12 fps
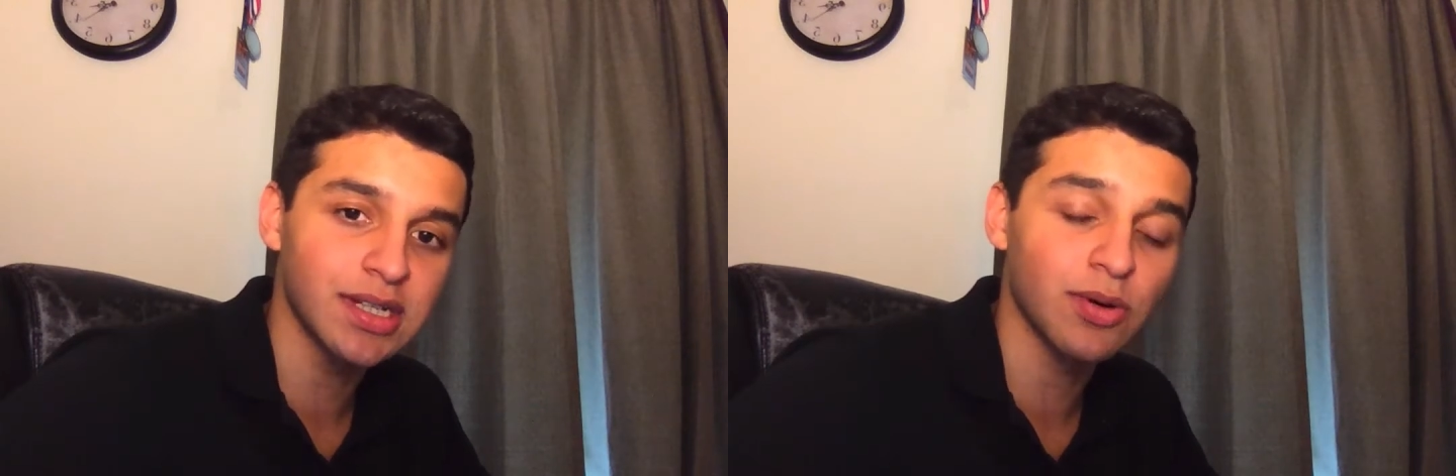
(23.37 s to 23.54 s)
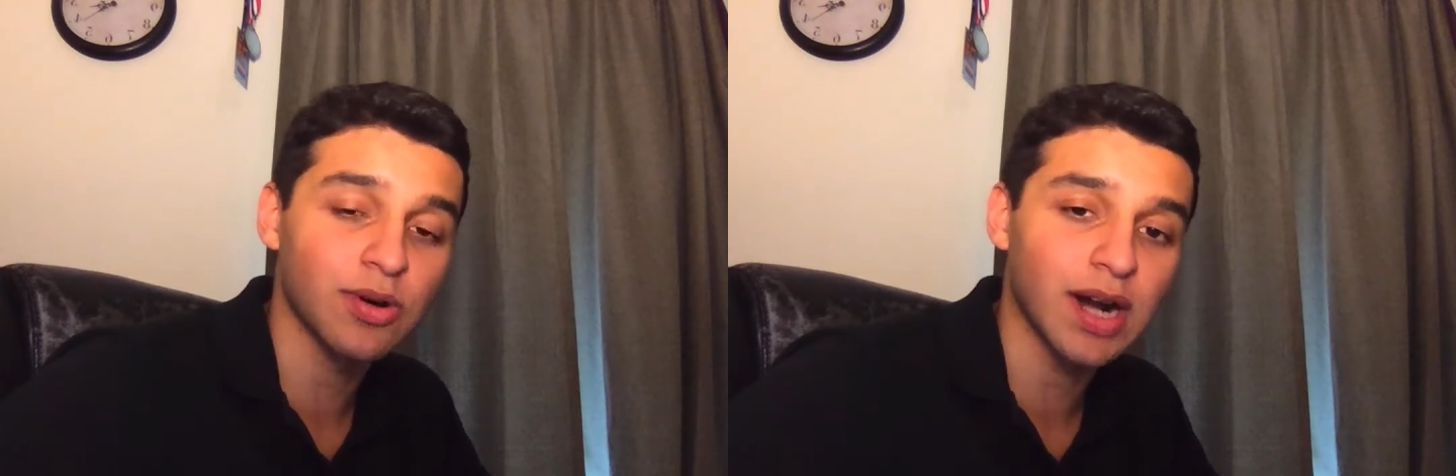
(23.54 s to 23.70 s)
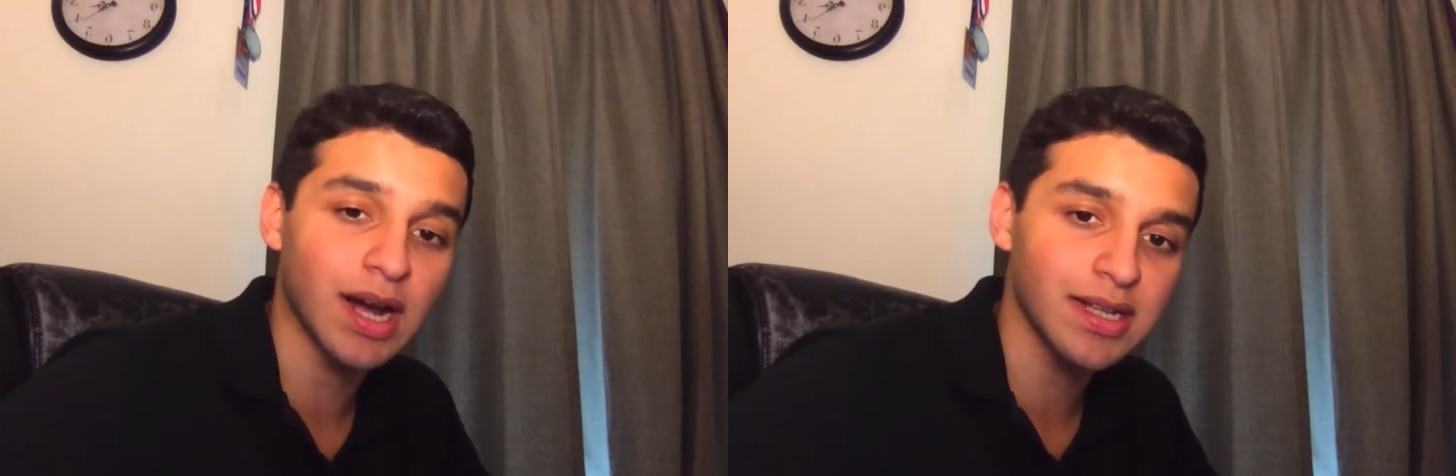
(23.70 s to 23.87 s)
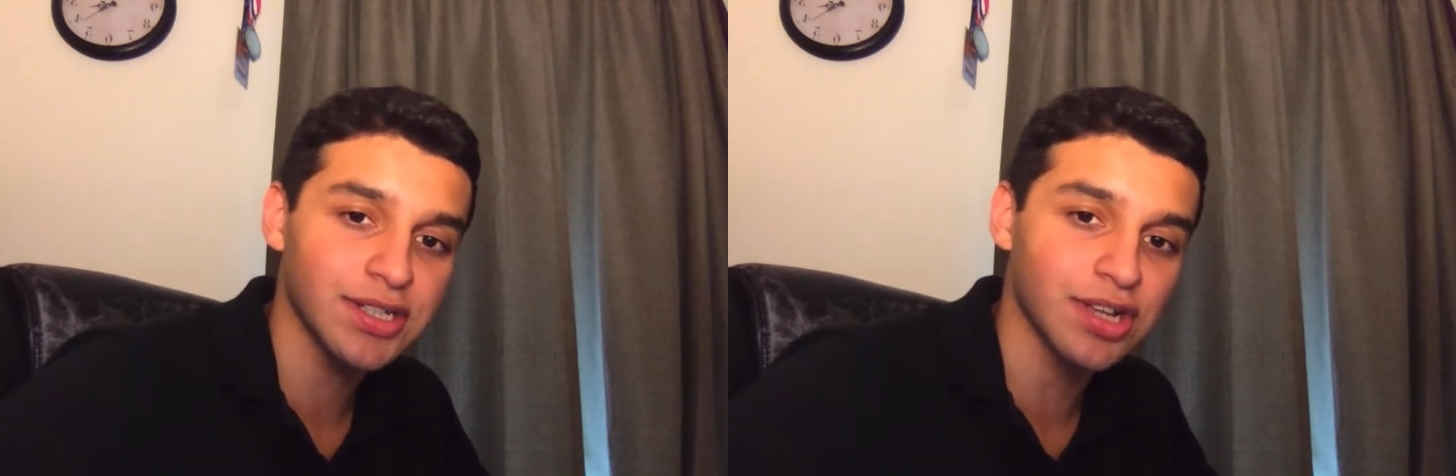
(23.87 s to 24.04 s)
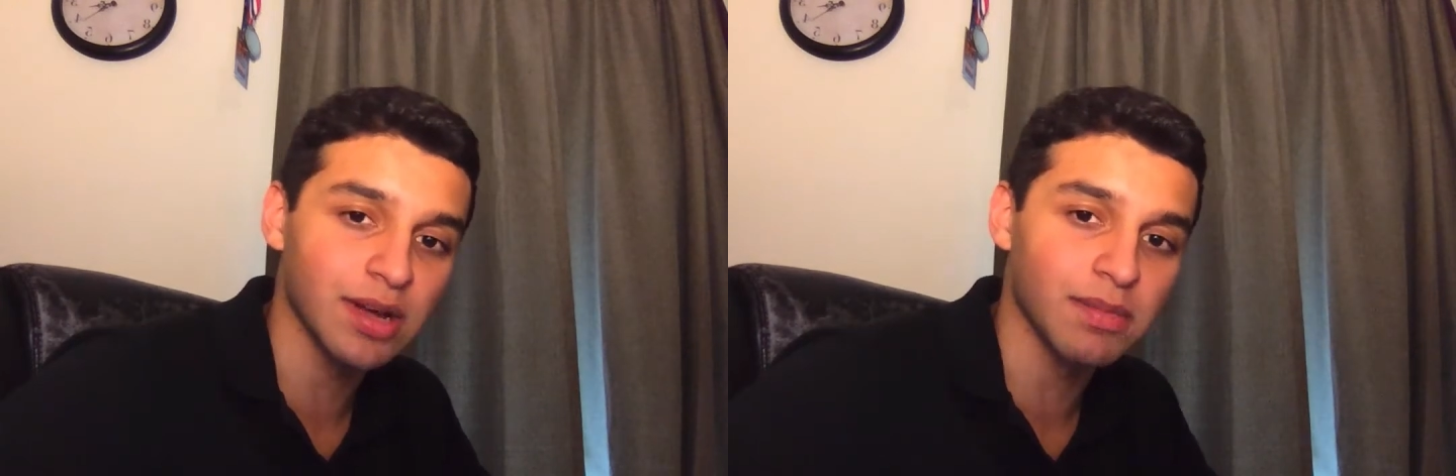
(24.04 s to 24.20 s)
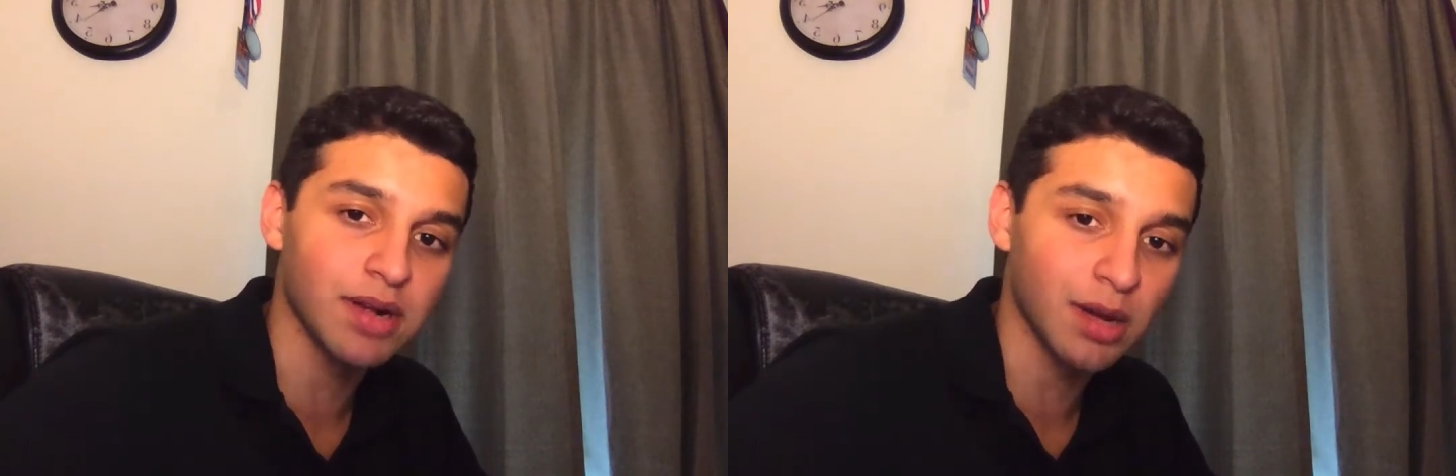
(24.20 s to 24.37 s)
or
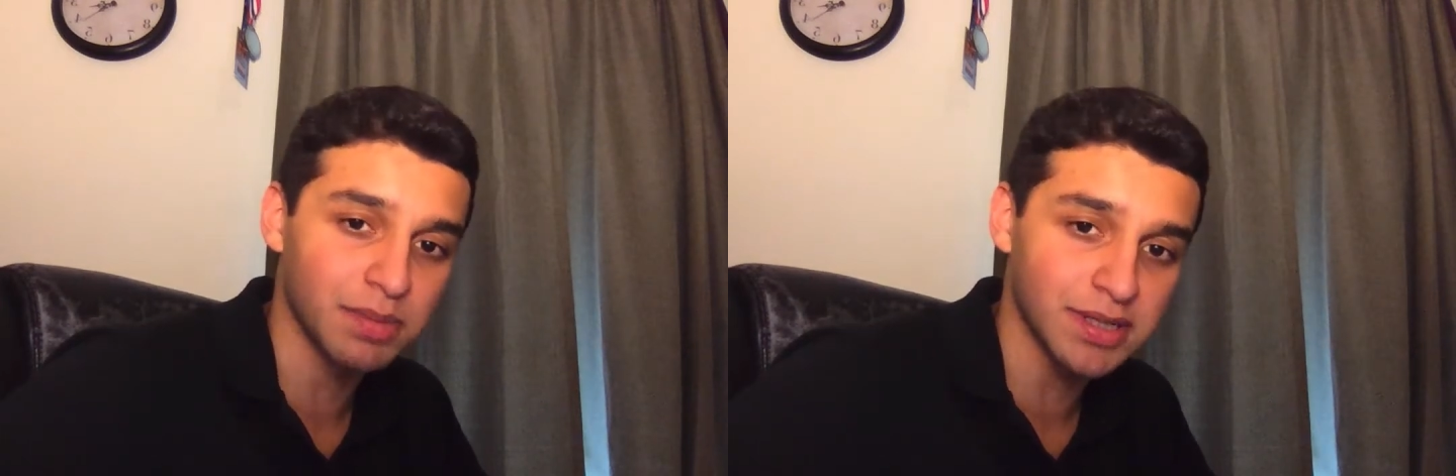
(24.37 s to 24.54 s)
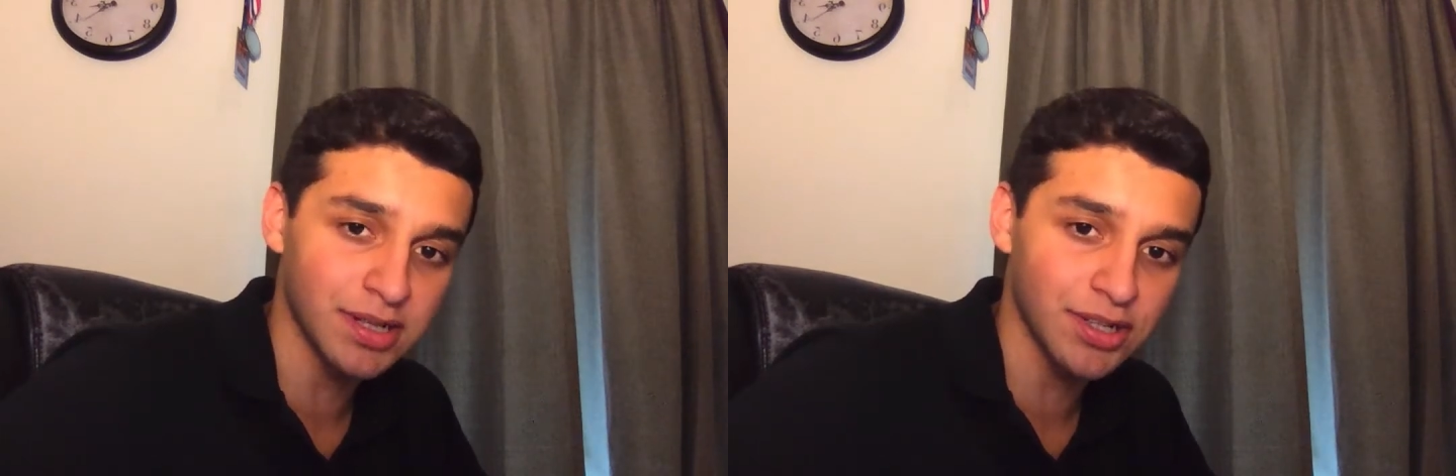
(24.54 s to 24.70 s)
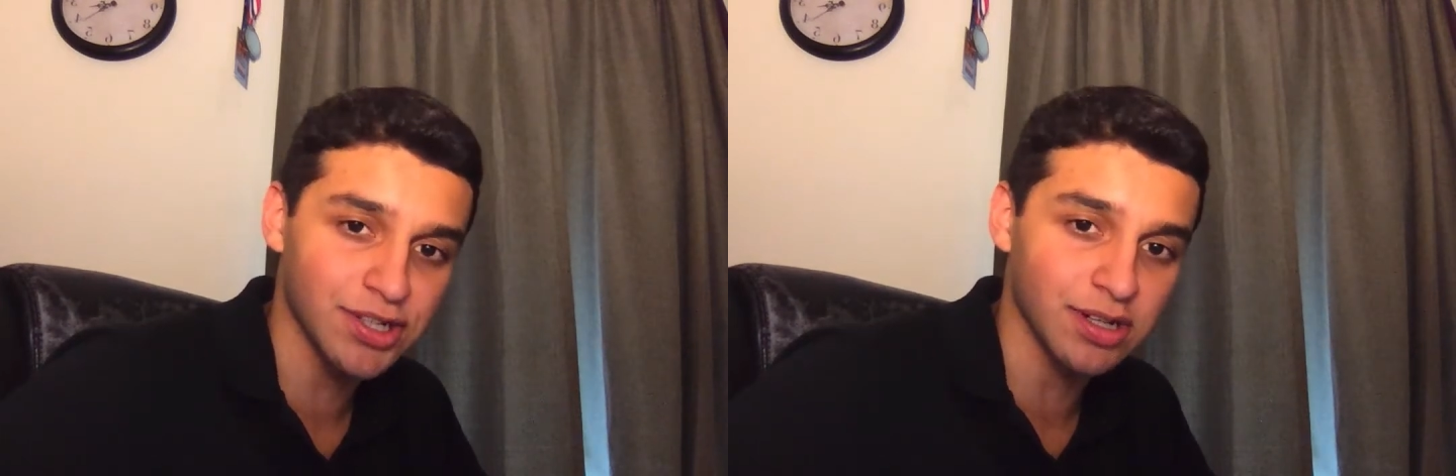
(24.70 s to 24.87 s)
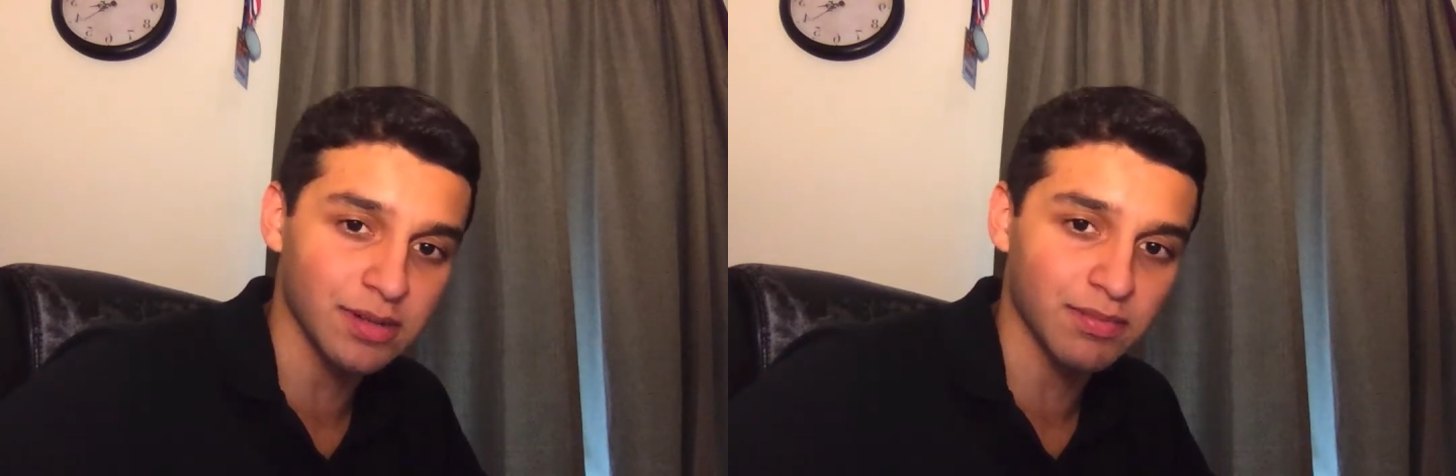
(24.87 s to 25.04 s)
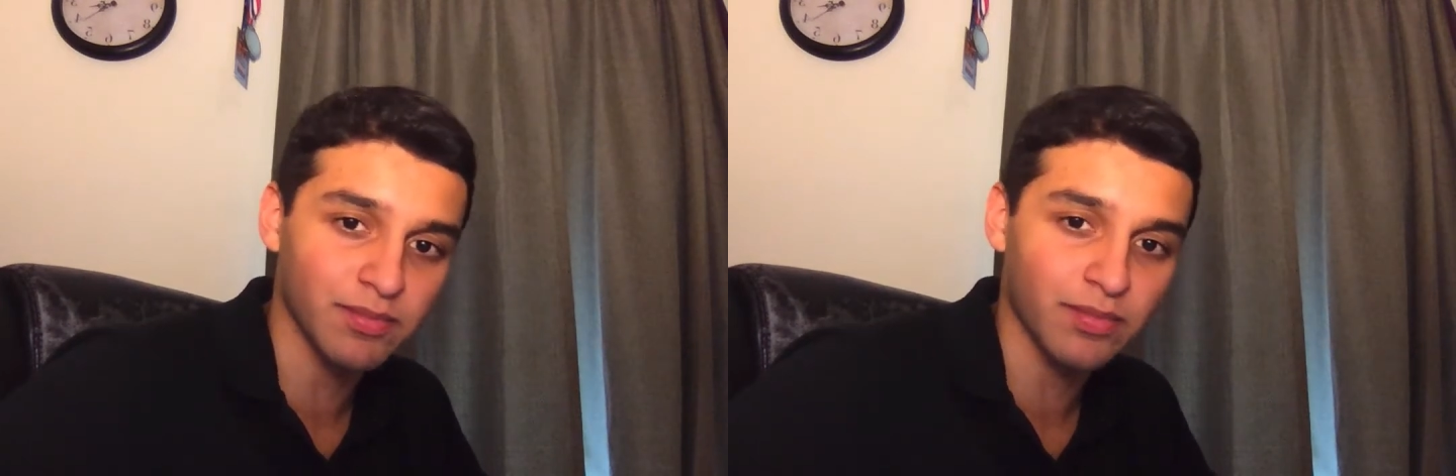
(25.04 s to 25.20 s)
iGEM, competition.